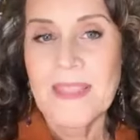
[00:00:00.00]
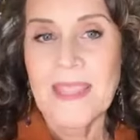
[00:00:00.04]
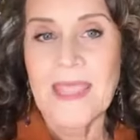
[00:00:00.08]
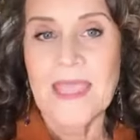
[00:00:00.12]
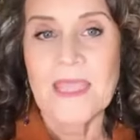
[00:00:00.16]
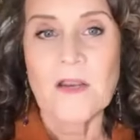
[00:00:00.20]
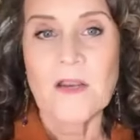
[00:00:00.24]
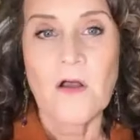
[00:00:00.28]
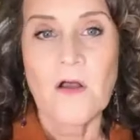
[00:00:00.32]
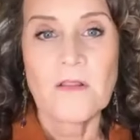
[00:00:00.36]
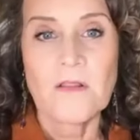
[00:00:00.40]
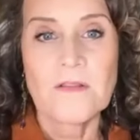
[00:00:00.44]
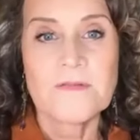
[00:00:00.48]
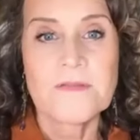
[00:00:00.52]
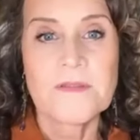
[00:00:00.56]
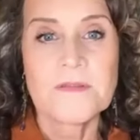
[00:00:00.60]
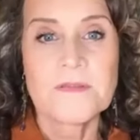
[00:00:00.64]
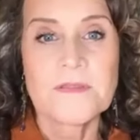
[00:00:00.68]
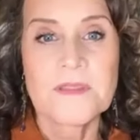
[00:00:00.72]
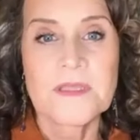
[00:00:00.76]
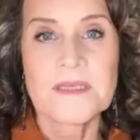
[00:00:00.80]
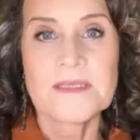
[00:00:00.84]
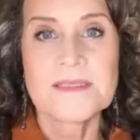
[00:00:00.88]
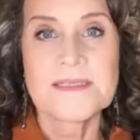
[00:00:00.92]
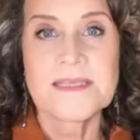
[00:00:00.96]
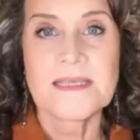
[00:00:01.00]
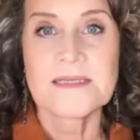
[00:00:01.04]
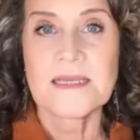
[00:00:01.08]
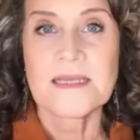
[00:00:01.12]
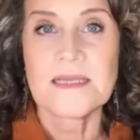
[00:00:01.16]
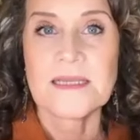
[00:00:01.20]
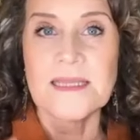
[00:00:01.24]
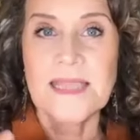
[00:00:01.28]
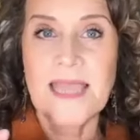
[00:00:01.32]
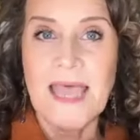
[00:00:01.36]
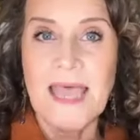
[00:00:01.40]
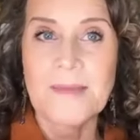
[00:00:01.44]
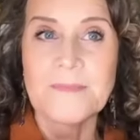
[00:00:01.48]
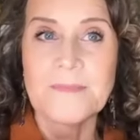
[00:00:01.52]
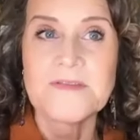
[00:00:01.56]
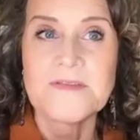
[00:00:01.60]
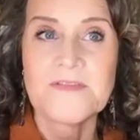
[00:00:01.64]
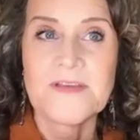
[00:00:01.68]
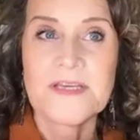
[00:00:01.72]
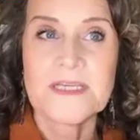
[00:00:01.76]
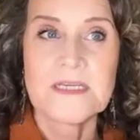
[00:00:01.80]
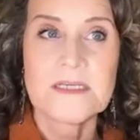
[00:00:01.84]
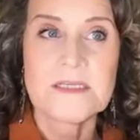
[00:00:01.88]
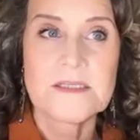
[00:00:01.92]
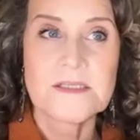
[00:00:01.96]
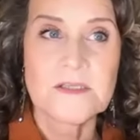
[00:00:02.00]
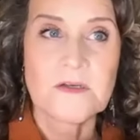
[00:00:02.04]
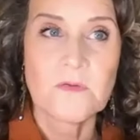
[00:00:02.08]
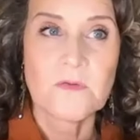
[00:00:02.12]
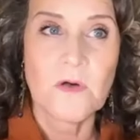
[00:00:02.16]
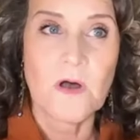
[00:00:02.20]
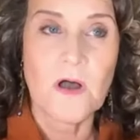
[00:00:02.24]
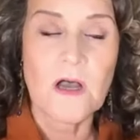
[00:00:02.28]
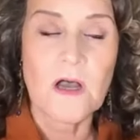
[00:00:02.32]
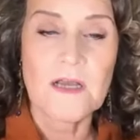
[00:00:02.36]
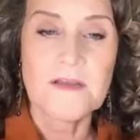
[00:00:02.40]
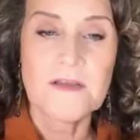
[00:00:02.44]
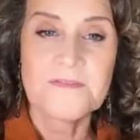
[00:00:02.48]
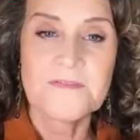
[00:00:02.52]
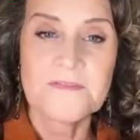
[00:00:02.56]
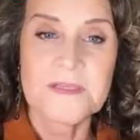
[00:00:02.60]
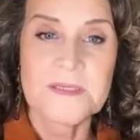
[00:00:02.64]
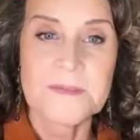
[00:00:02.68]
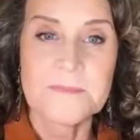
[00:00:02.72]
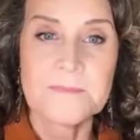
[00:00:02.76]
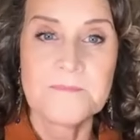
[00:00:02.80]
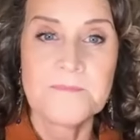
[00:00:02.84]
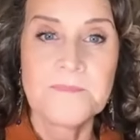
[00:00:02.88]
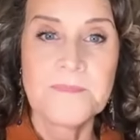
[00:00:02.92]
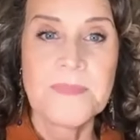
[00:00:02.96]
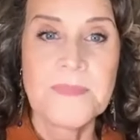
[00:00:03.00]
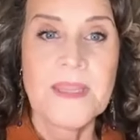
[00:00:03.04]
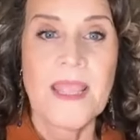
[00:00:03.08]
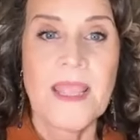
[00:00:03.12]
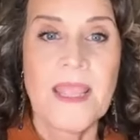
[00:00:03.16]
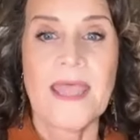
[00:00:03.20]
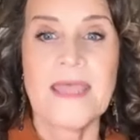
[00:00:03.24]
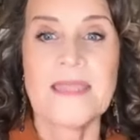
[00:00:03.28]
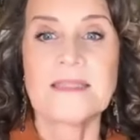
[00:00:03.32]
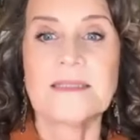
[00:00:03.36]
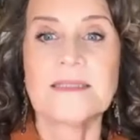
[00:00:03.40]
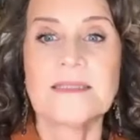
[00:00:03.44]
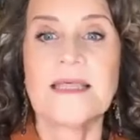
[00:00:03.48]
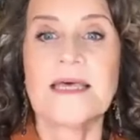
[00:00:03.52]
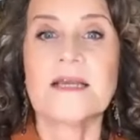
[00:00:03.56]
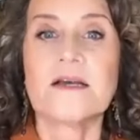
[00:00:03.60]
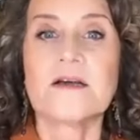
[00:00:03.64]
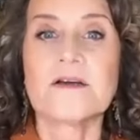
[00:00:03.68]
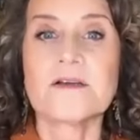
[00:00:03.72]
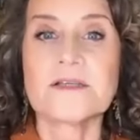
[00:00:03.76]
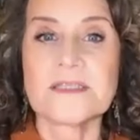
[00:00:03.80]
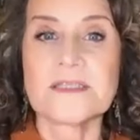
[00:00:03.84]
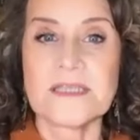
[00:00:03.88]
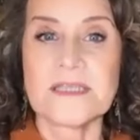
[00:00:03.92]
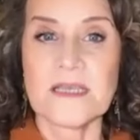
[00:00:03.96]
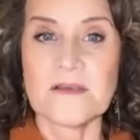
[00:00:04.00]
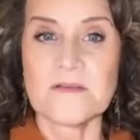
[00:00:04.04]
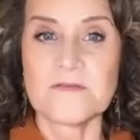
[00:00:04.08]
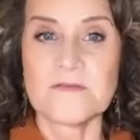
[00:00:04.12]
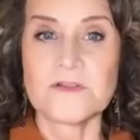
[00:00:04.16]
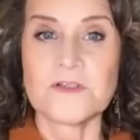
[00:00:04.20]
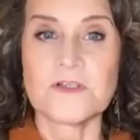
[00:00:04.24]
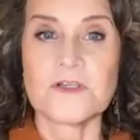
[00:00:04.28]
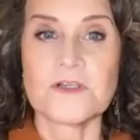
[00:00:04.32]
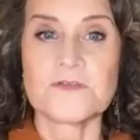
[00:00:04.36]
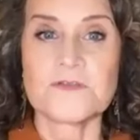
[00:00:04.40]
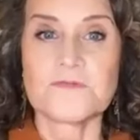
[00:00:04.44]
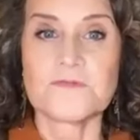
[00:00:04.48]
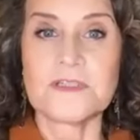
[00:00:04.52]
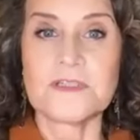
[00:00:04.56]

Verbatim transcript: and all of the things that can captivate us so often, and let ourselves just